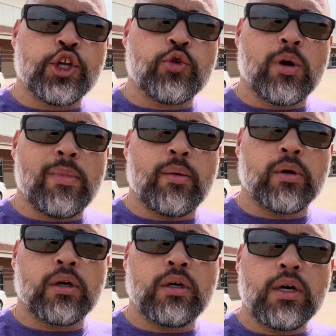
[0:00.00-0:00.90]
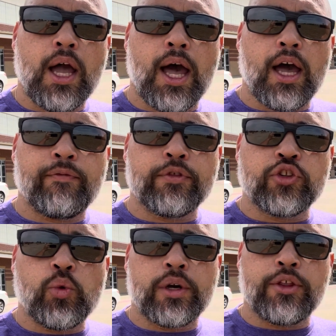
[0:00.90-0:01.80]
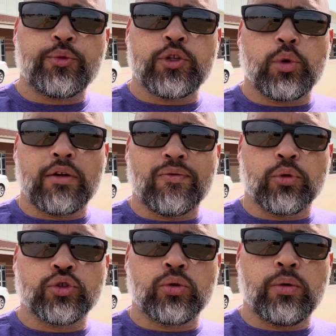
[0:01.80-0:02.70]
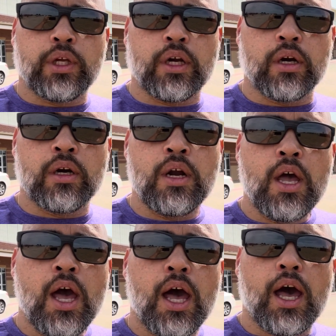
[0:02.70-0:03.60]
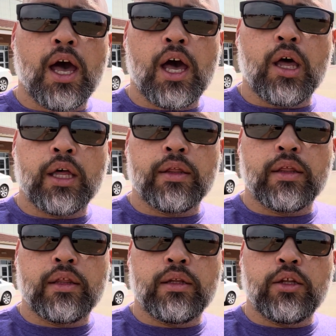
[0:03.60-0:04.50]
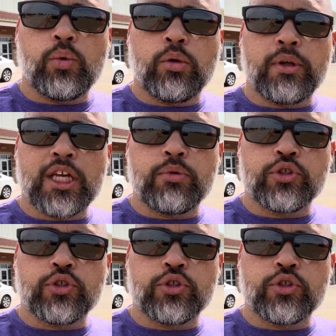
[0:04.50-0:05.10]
can remember, for the 23-24 school year, you will be able